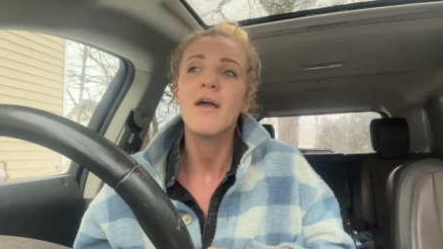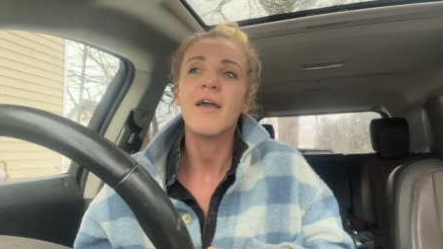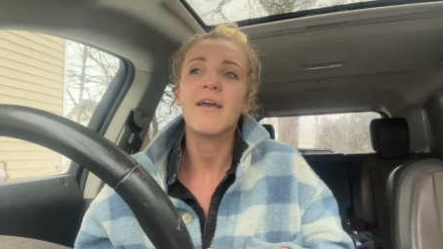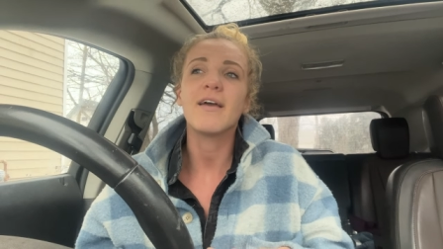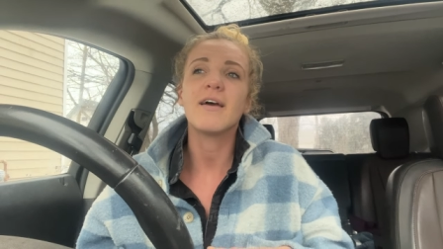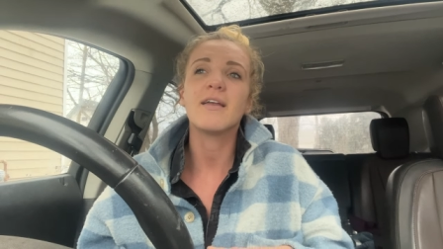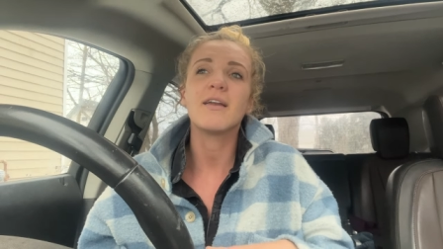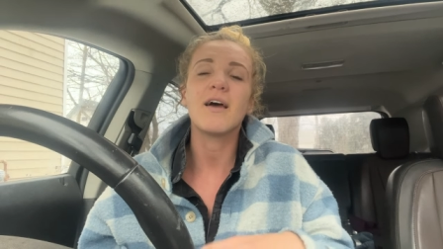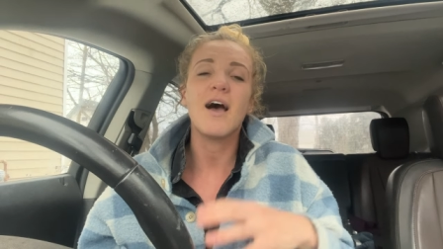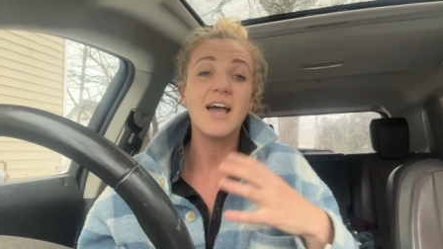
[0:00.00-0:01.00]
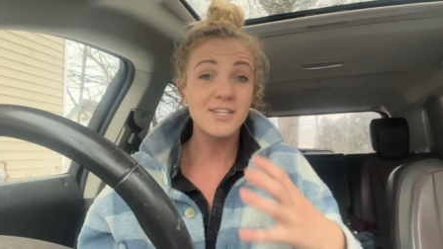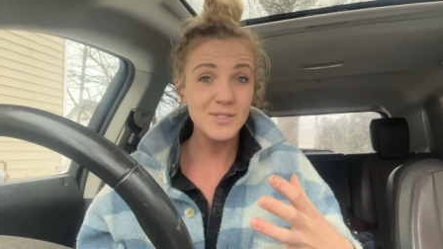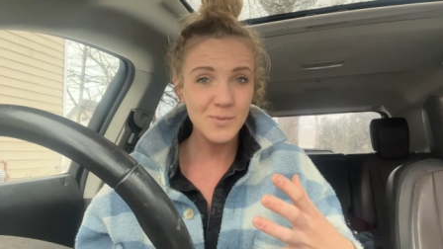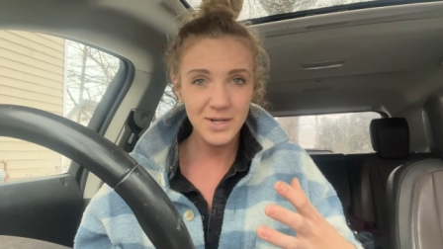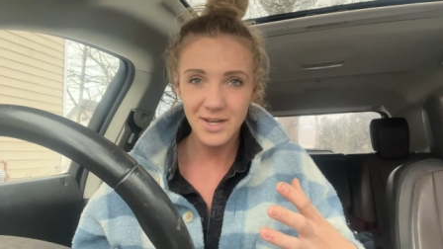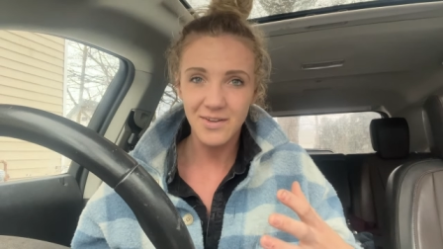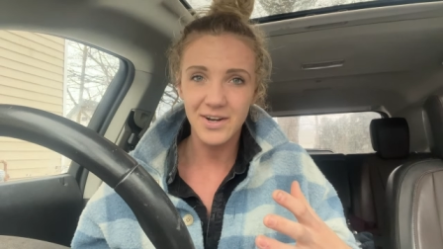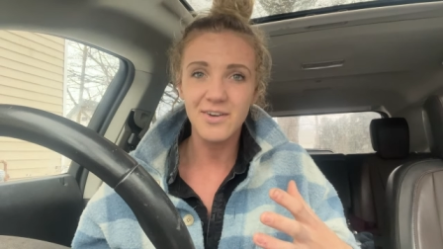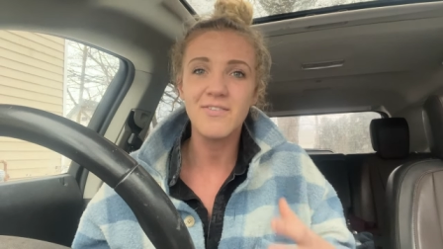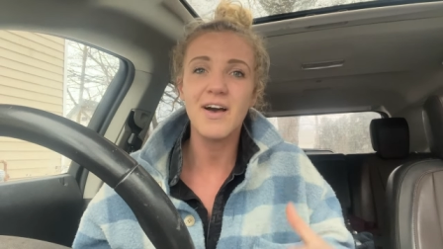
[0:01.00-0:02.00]
and I just want to
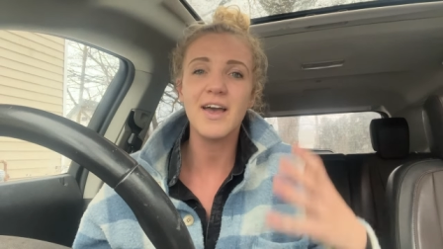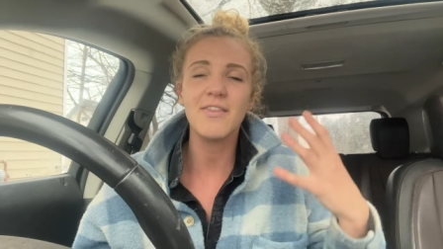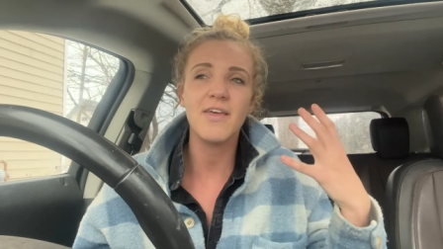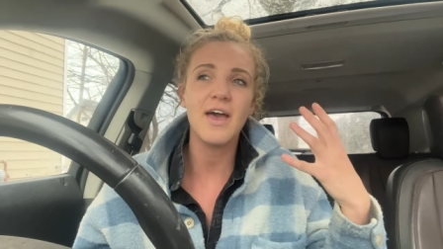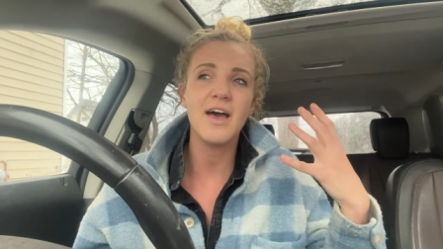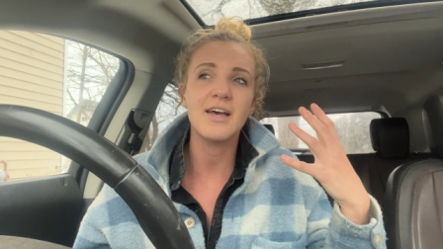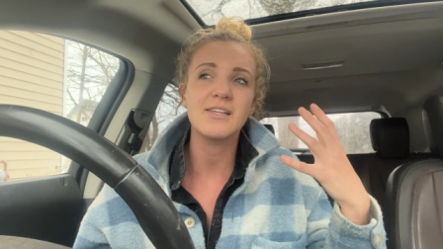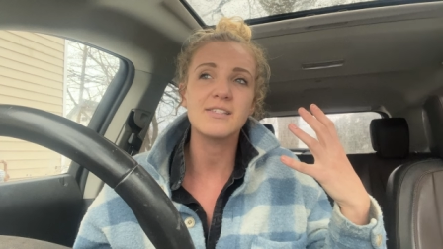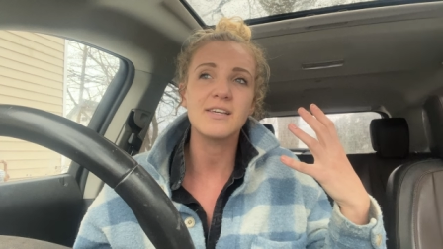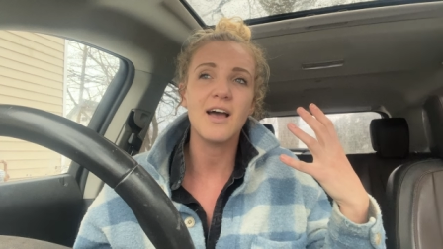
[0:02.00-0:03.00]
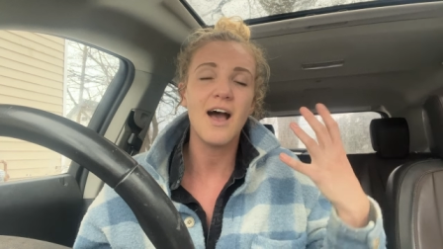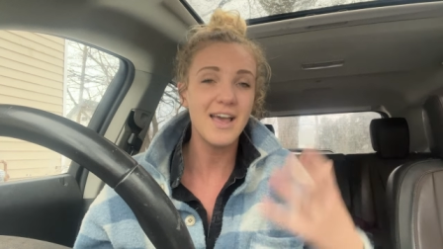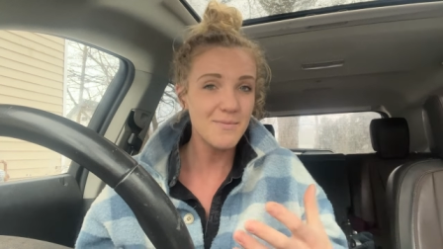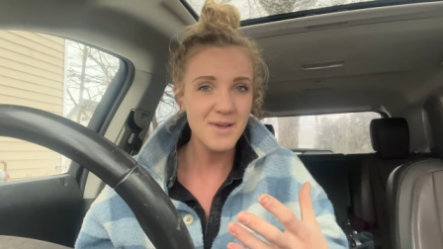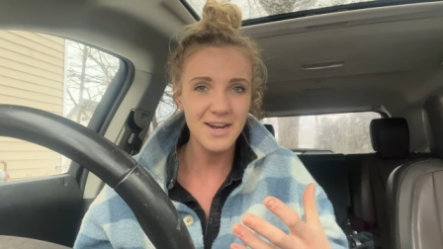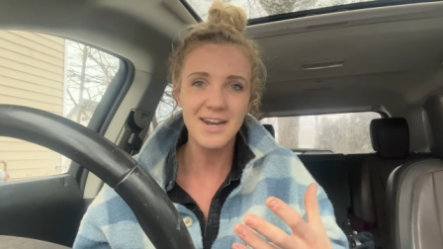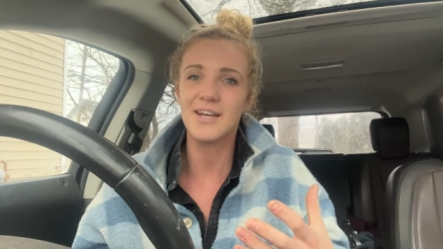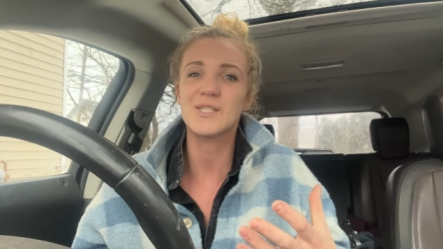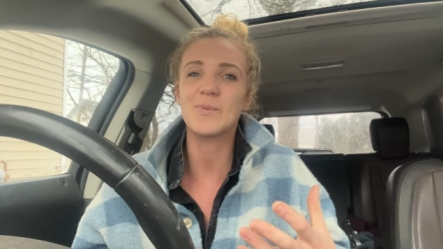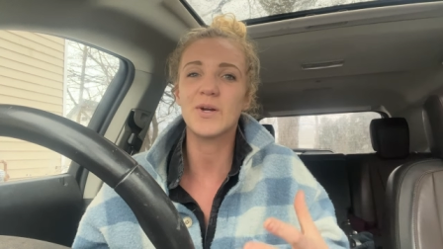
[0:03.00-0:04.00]
clarify that I am not an
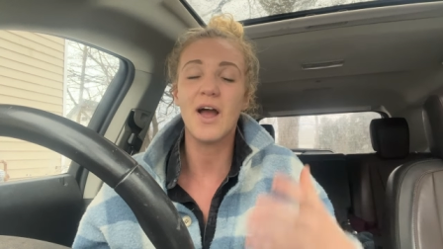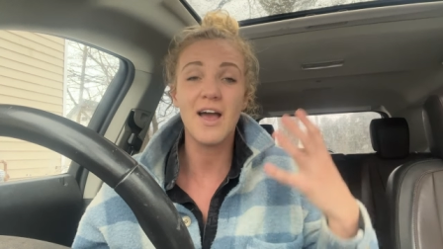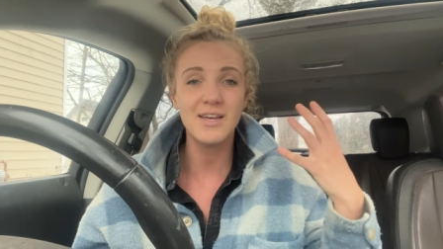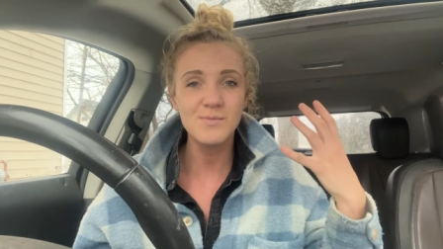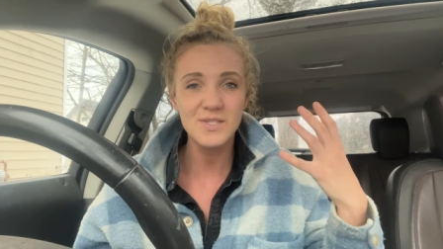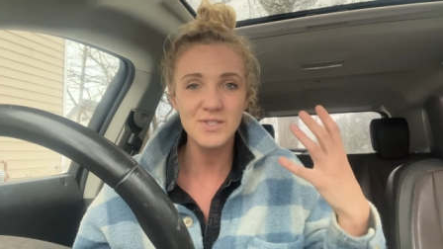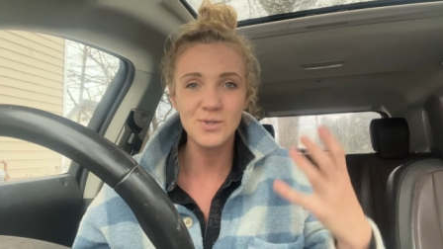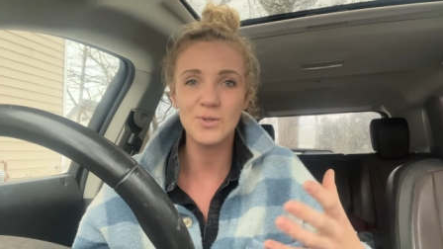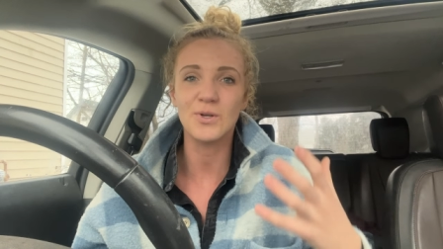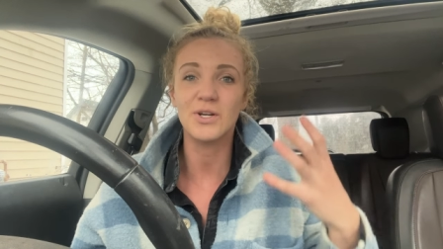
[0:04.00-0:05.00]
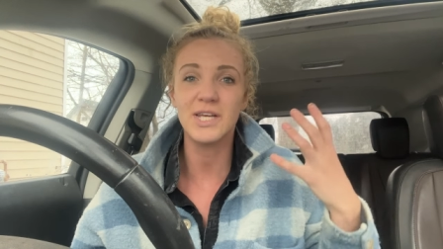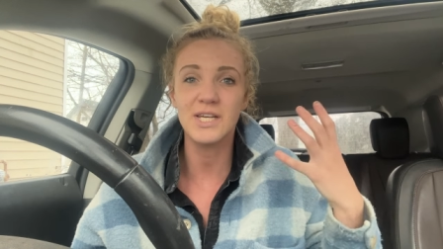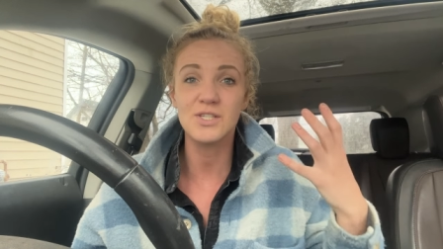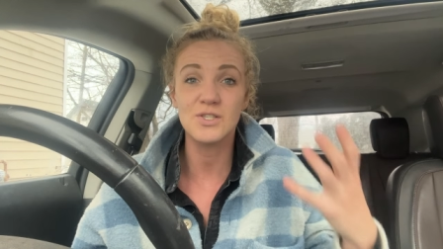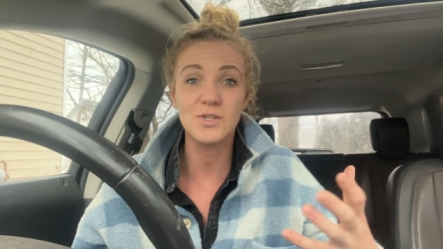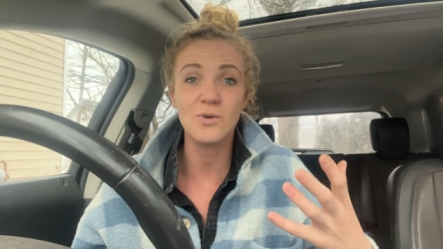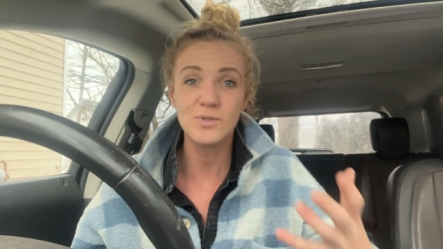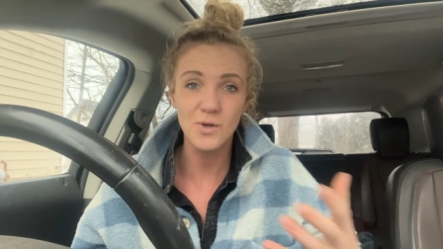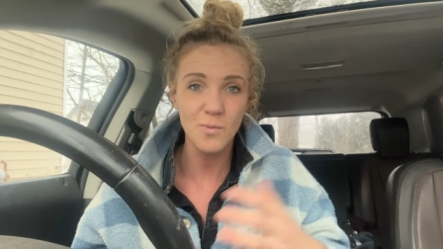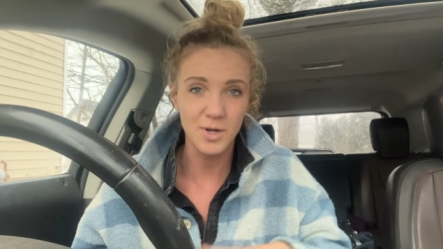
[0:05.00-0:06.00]
expert. I am still learning so
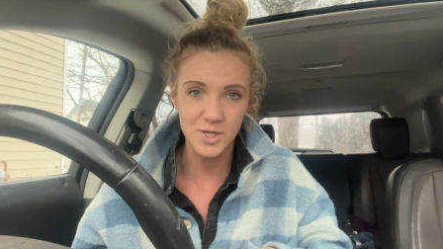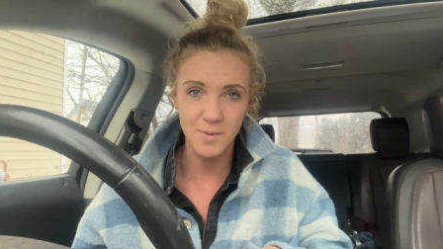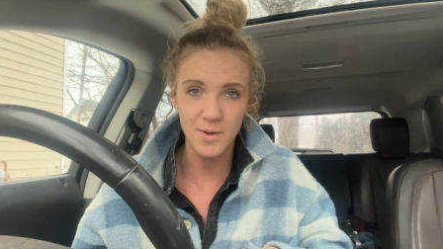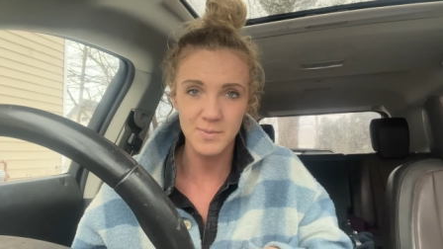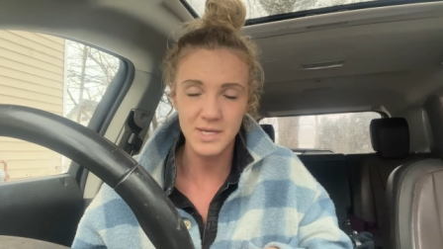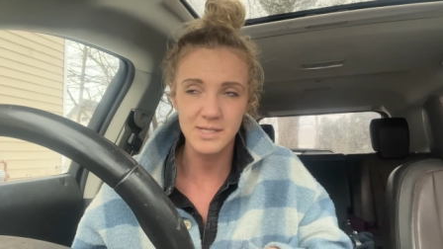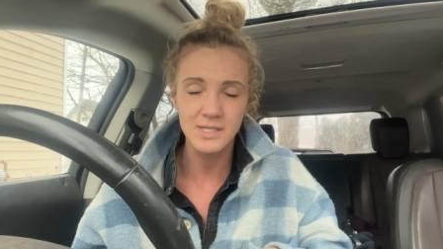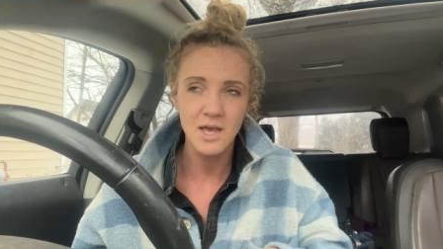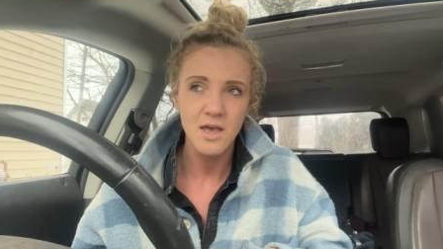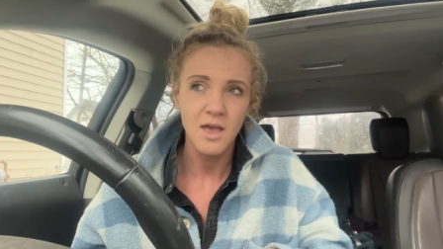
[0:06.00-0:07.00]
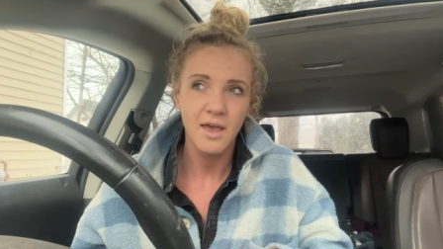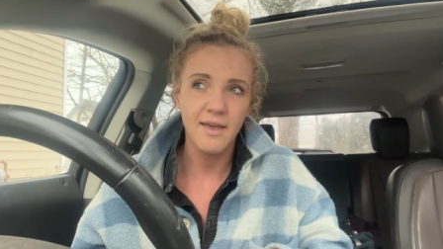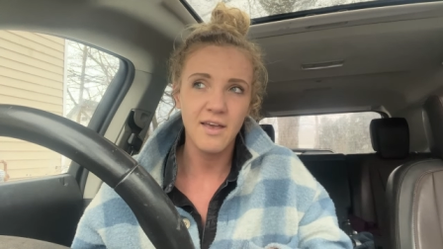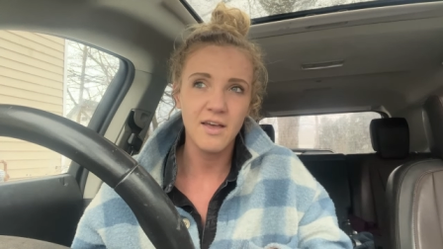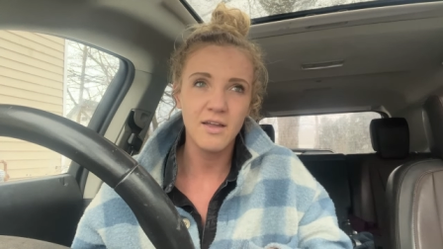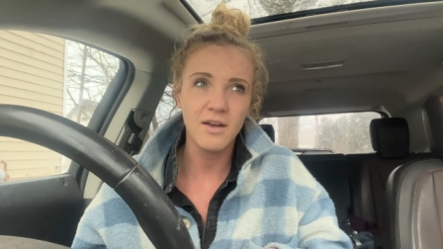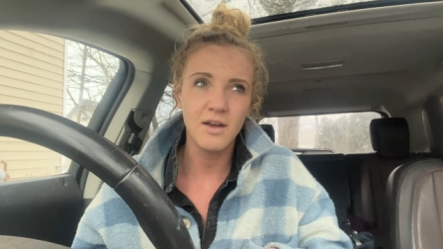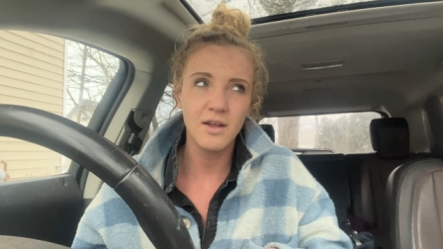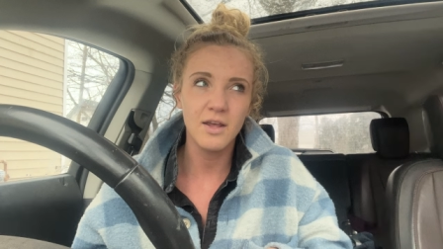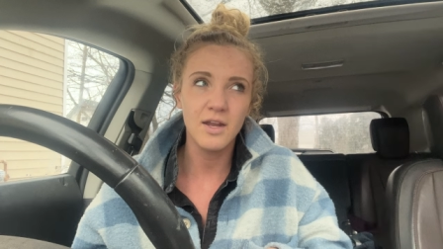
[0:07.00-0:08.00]
so much about bees,
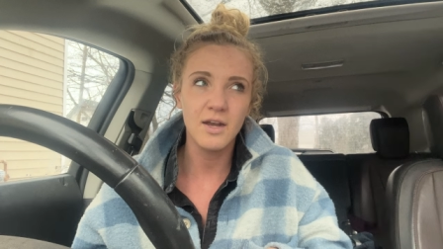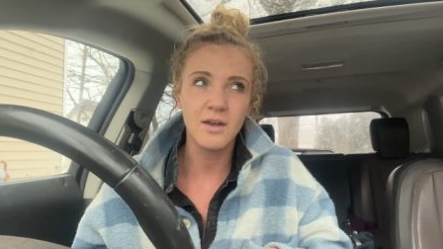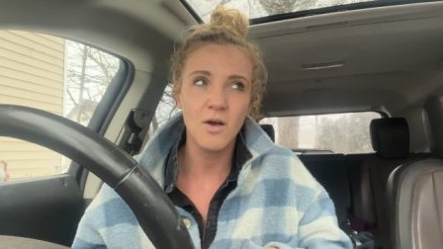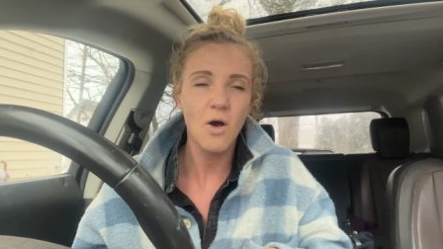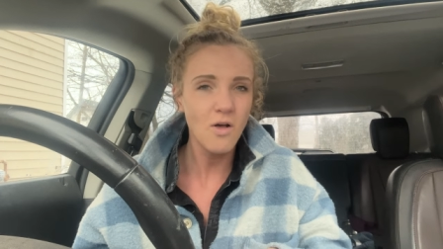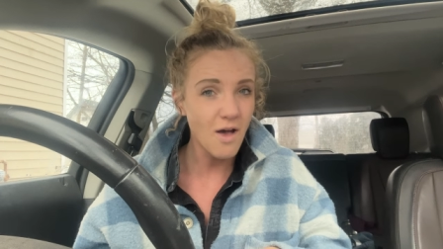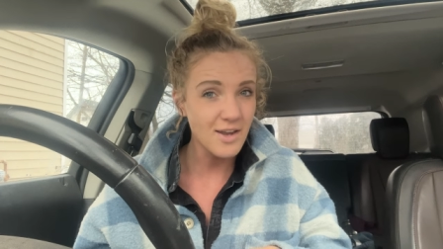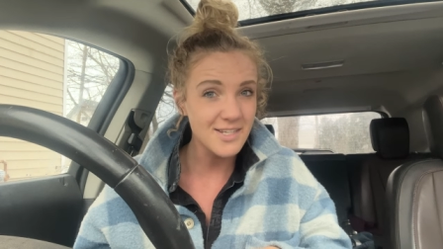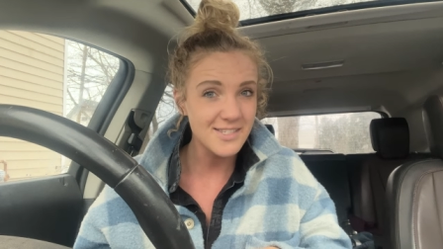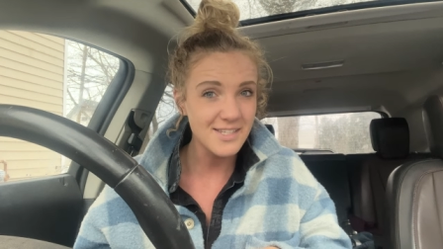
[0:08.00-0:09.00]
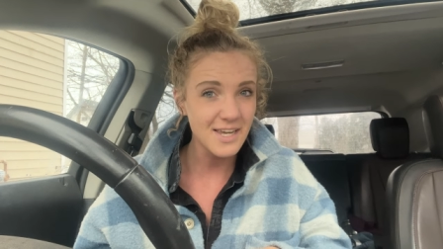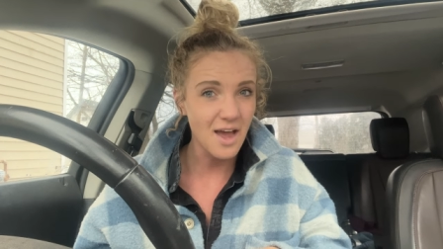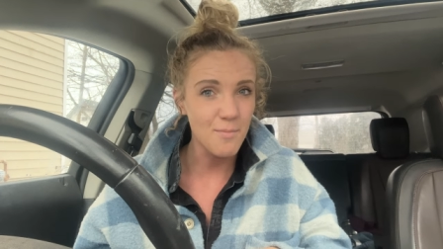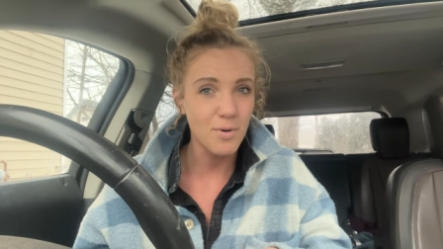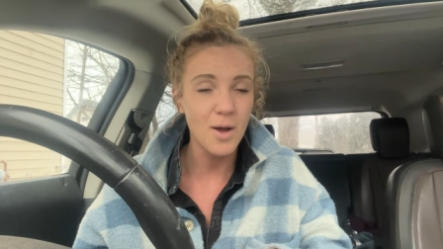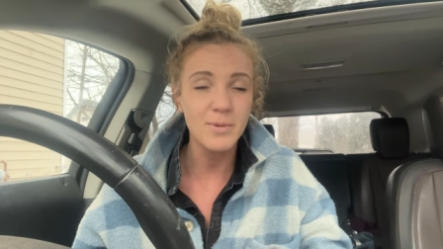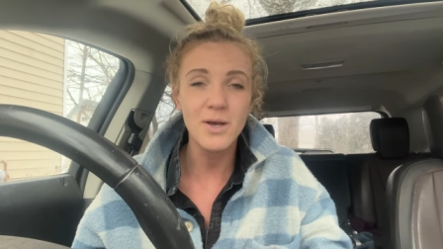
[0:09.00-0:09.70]
and in all honesty, I'm probably